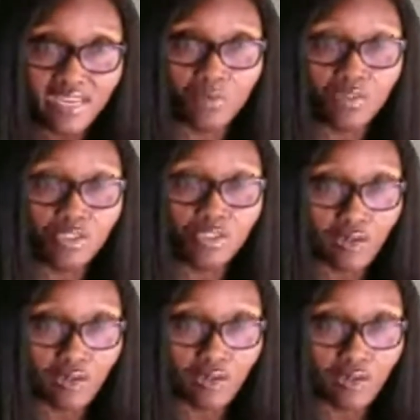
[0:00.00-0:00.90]
They will
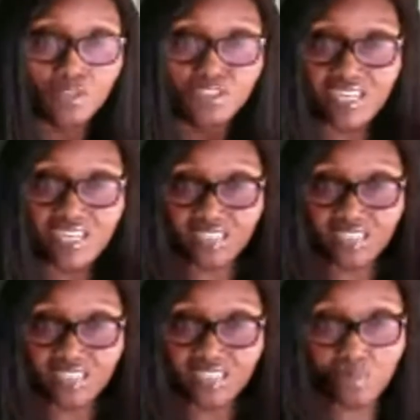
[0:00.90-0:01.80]
try to
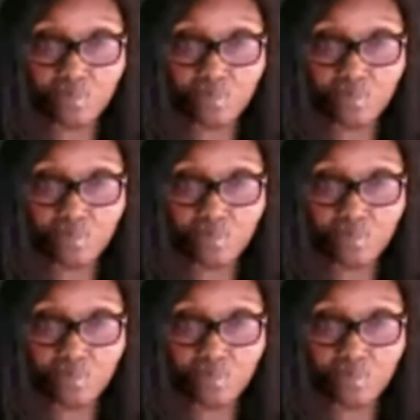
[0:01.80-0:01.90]
project their